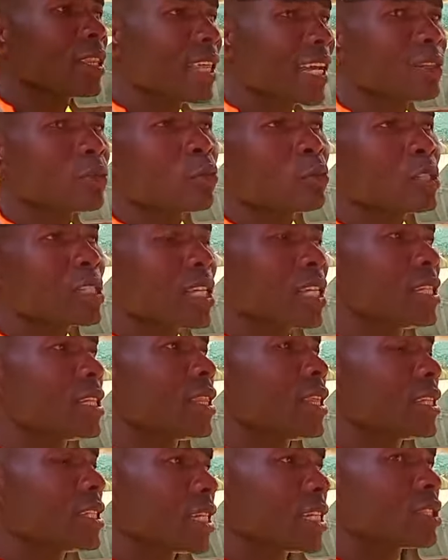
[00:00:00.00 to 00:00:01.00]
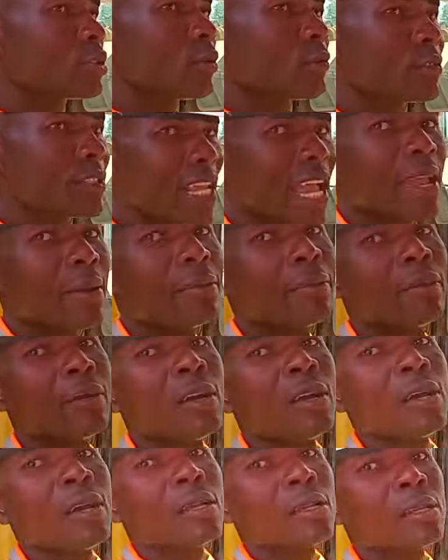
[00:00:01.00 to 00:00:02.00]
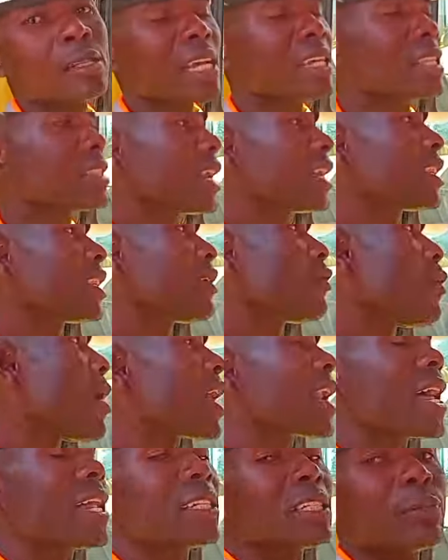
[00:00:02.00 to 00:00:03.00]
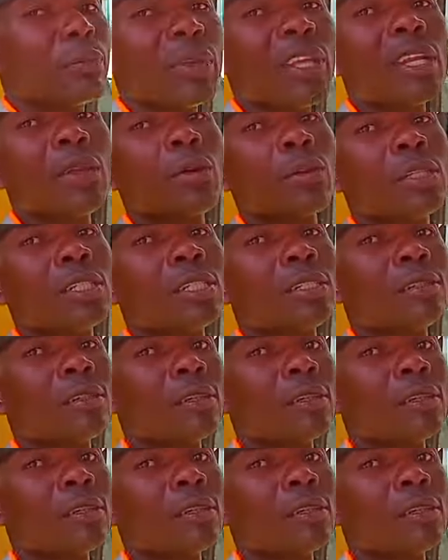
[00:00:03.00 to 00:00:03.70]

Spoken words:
that will stand the test of time, such that the warrant period